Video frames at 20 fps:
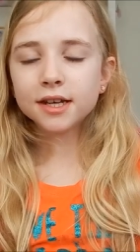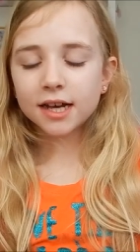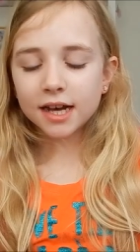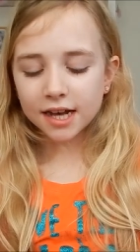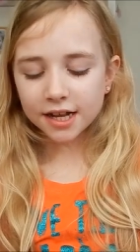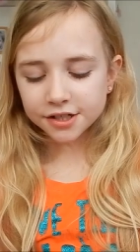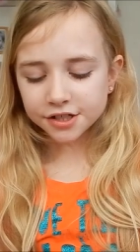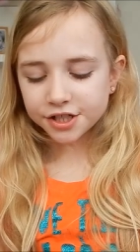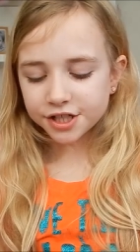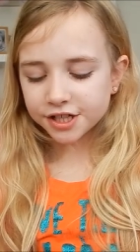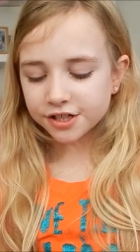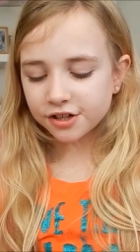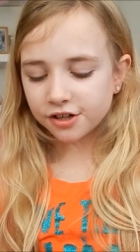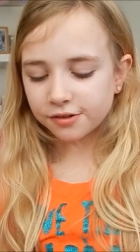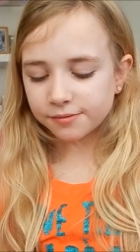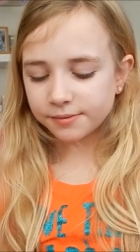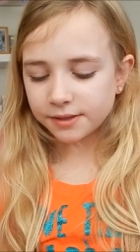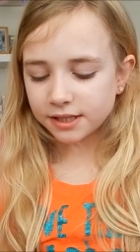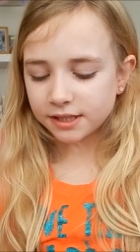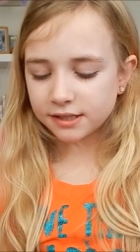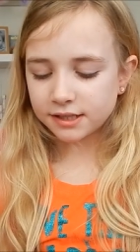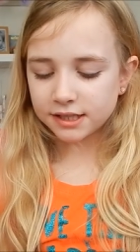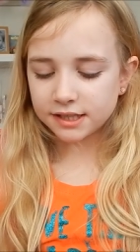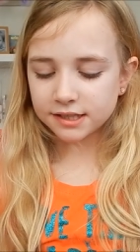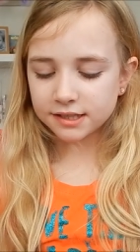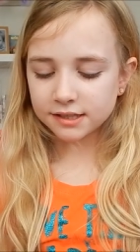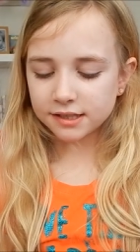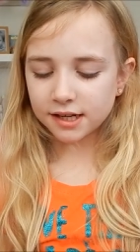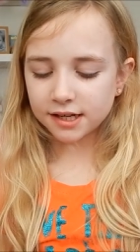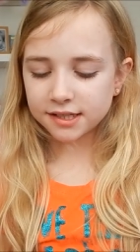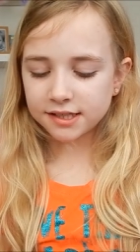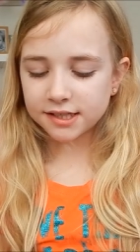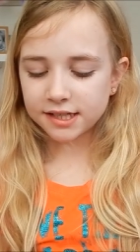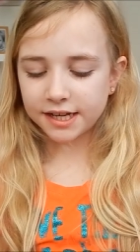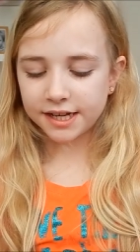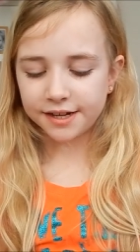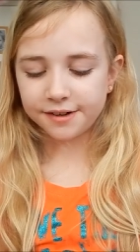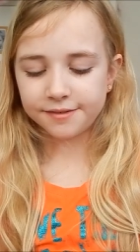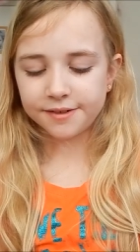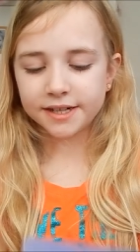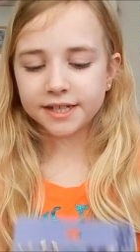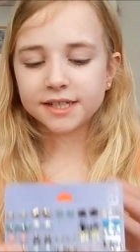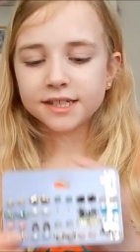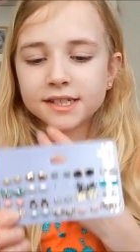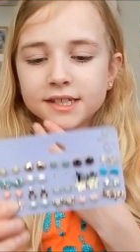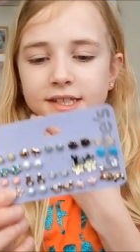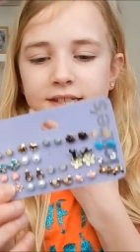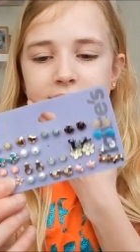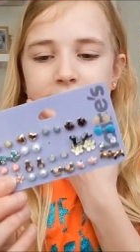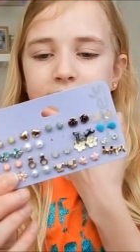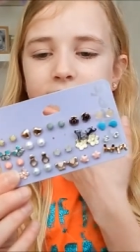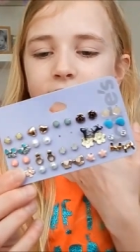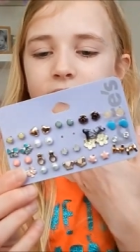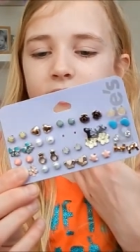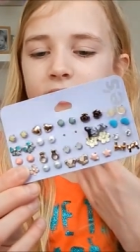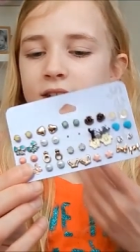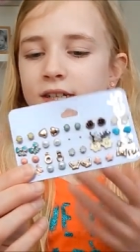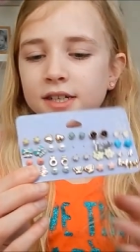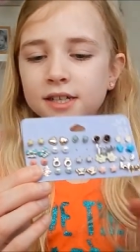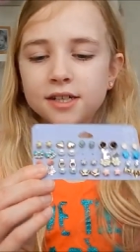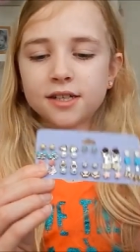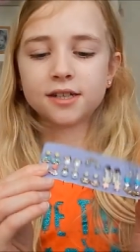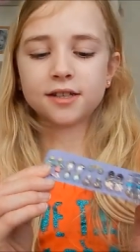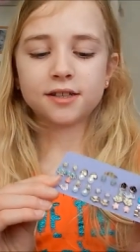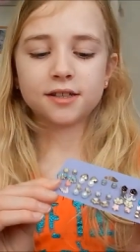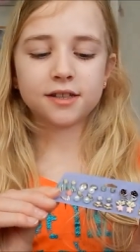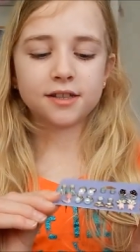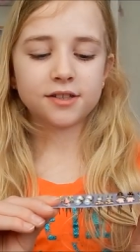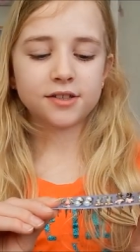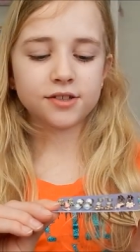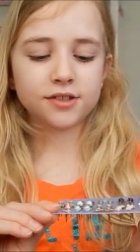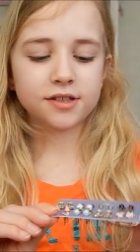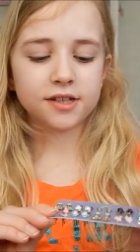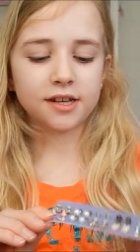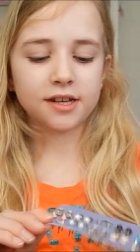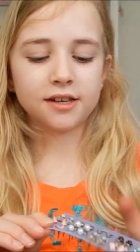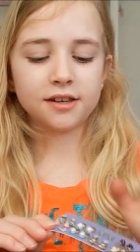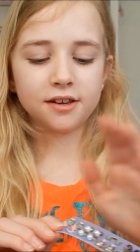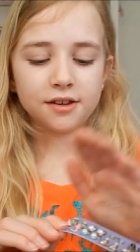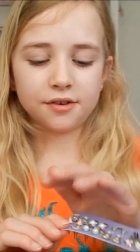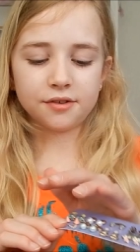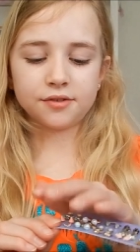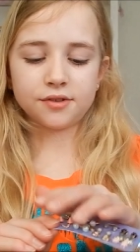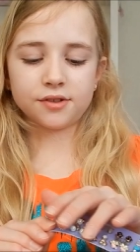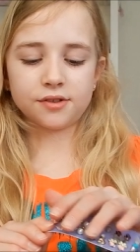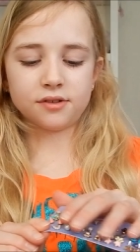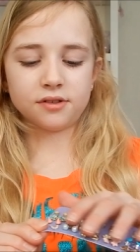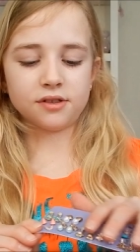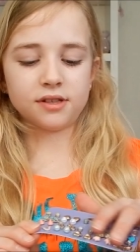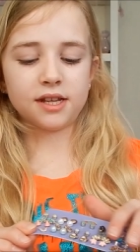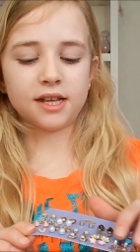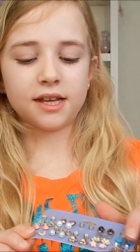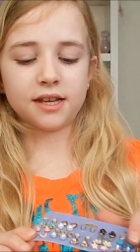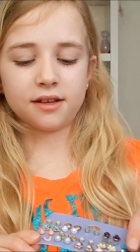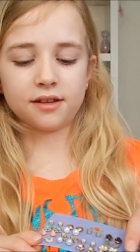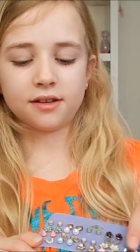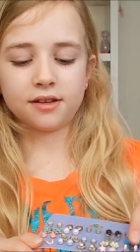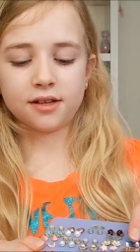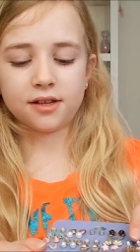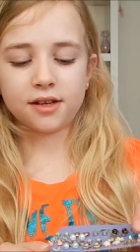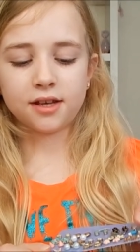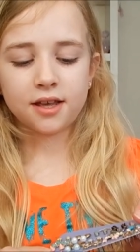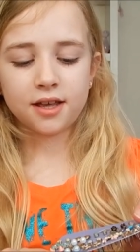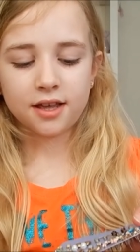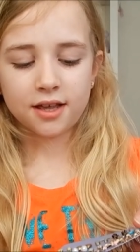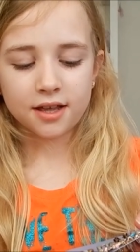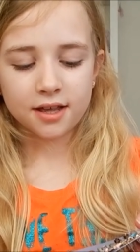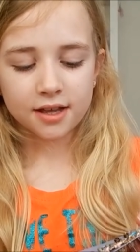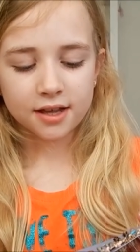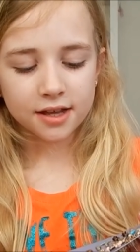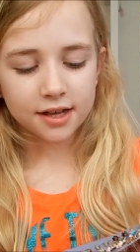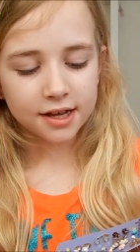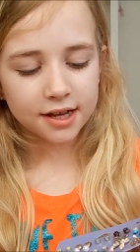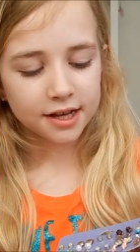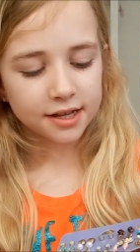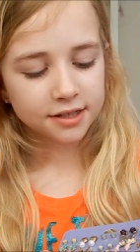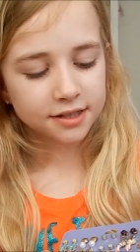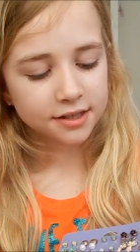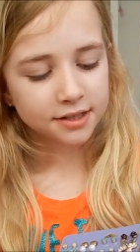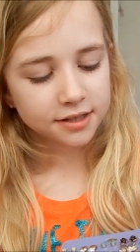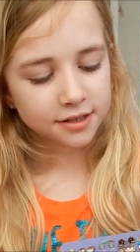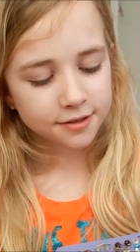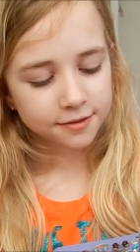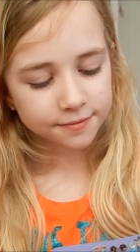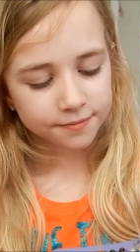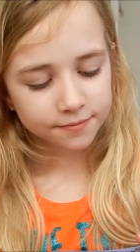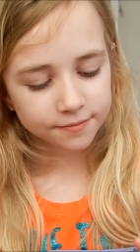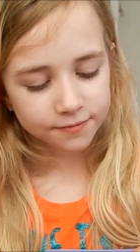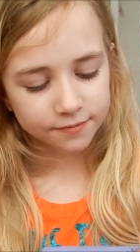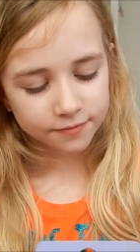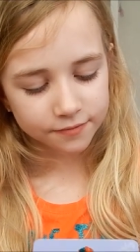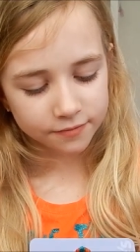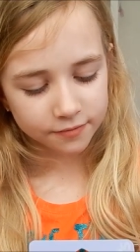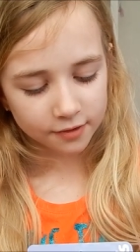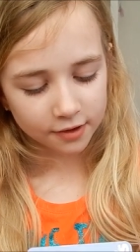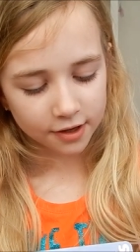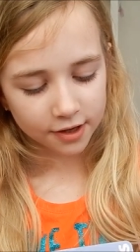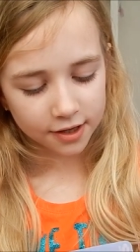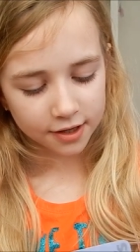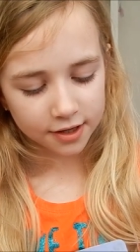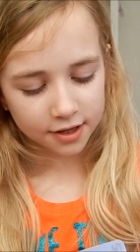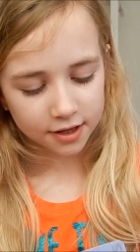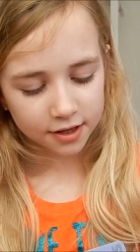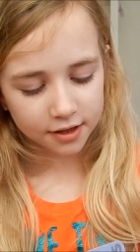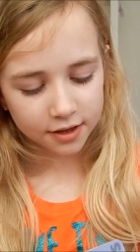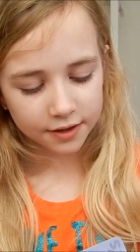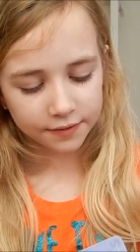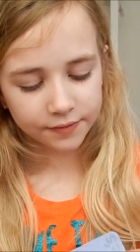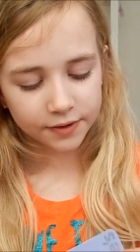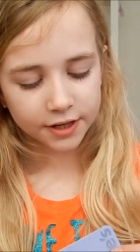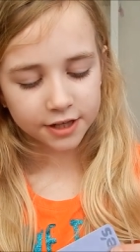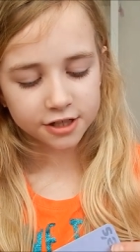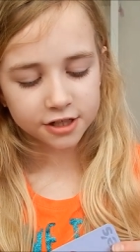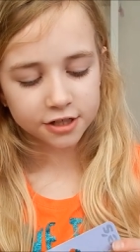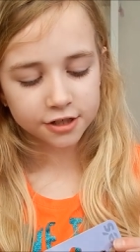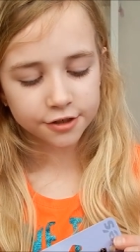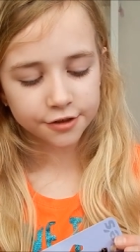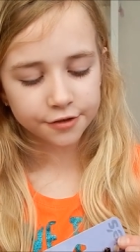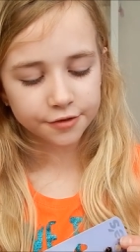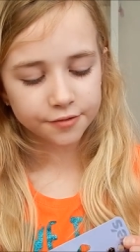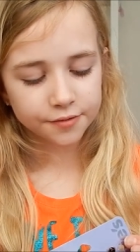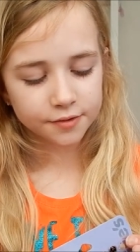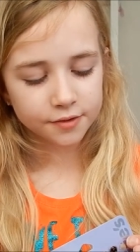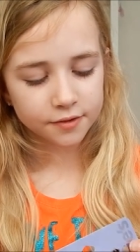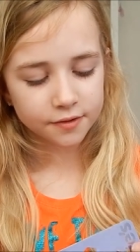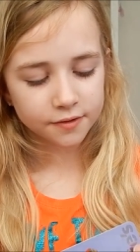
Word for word: and she got me these nice earrings just like loads on there and like they're really cute